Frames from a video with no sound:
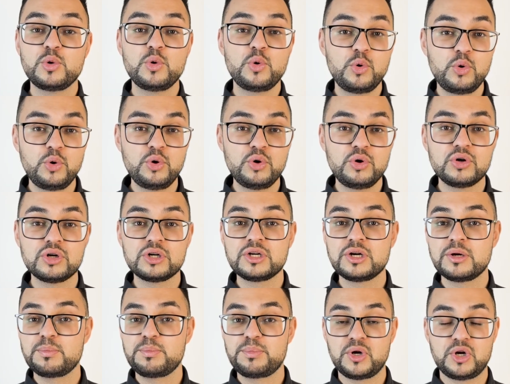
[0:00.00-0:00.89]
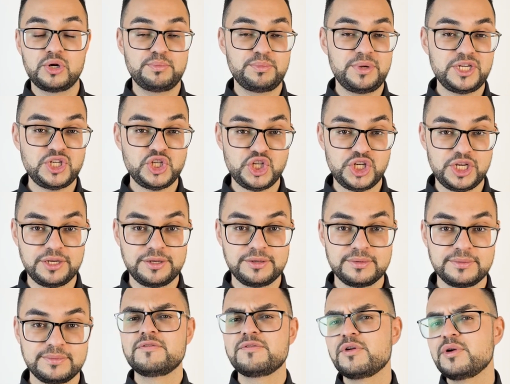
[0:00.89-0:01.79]
or permission.
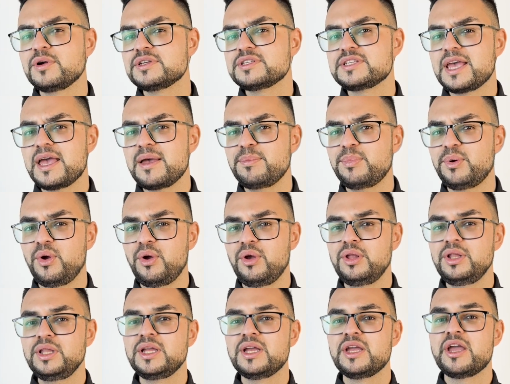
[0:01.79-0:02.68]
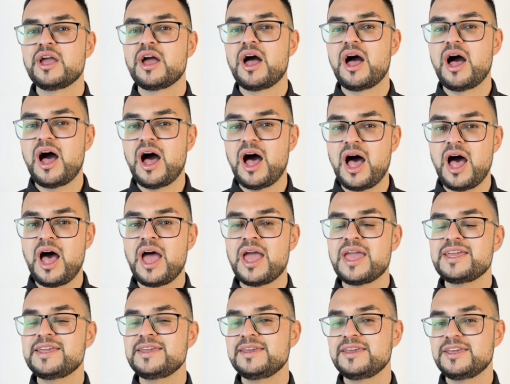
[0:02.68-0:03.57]
For example,
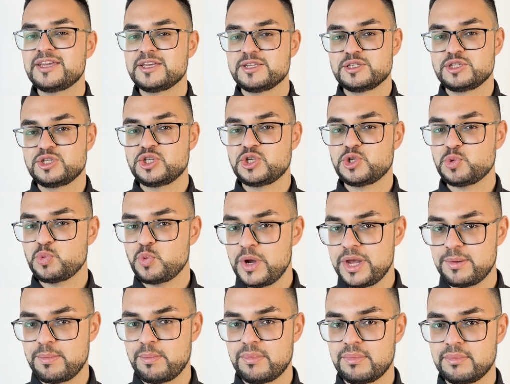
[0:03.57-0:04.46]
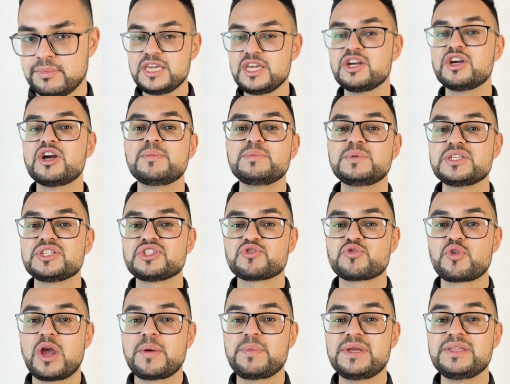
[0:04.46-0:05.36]
I can swim. Here I'm
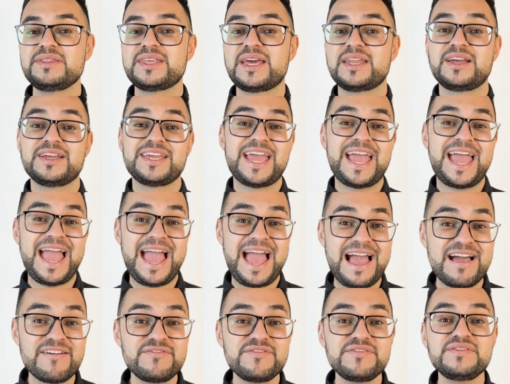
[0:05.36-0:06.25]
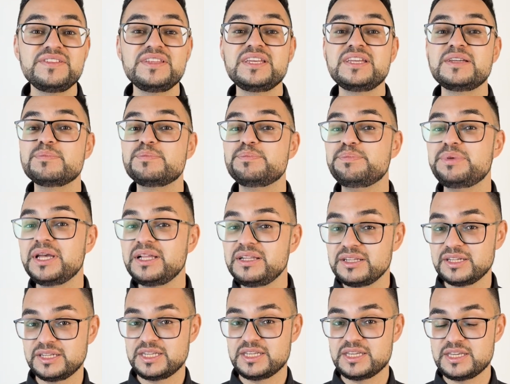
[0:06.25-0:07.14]
describing that I have the
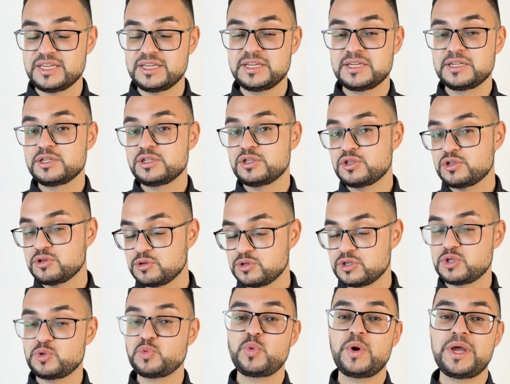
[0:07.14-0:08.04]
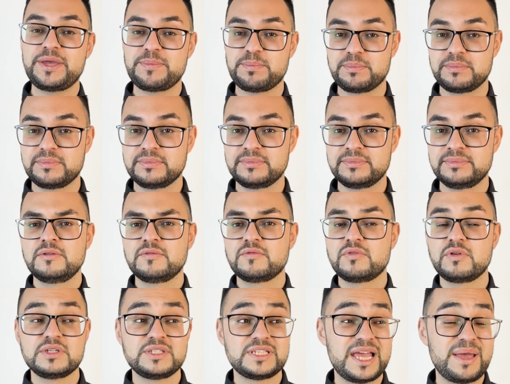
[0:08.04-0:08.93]
ability to swim.
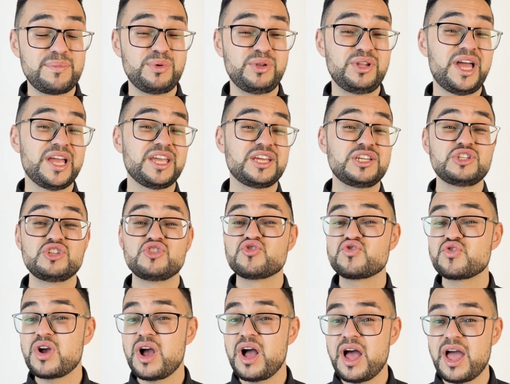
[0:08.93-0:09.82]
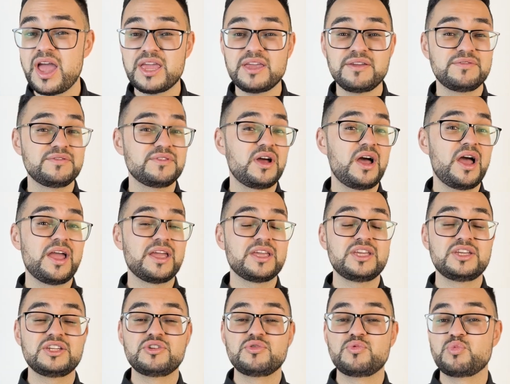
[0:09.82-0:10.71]
For example, I can drive, I
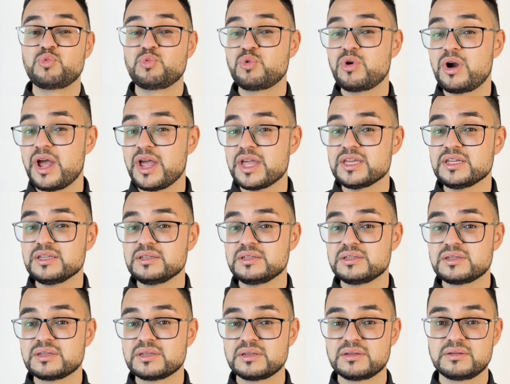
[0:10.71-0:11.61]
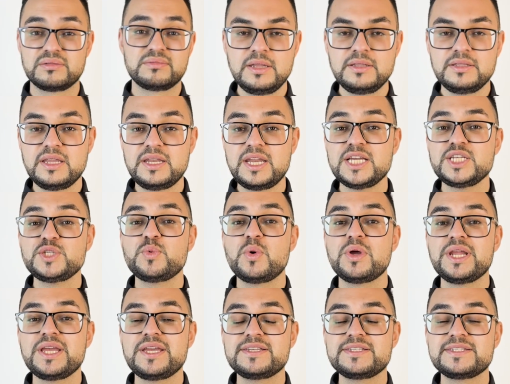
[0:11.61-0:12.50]
can write. The next
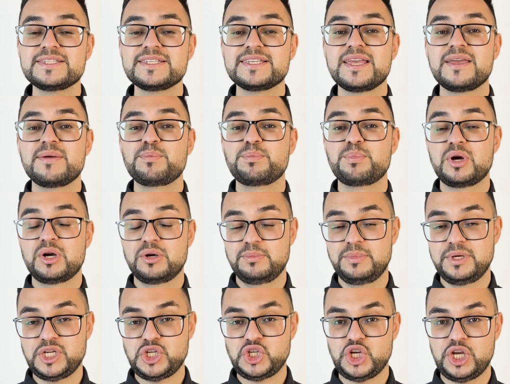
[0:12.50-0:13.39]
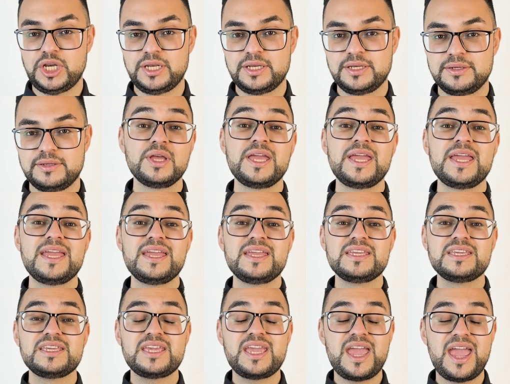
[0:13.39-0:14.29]
one is permission.
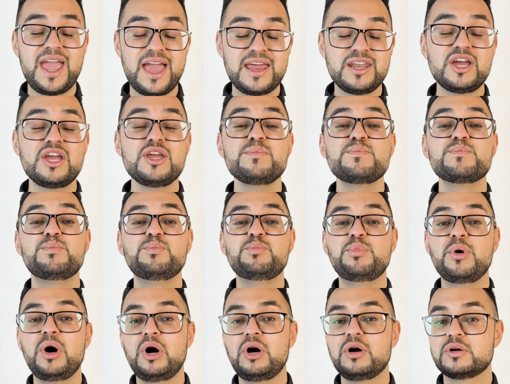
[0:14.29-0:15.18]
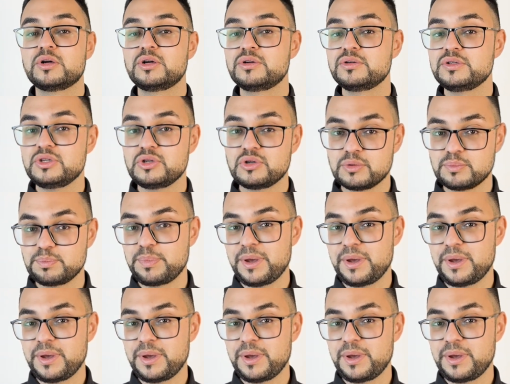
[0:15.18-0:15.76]
Can I borrow your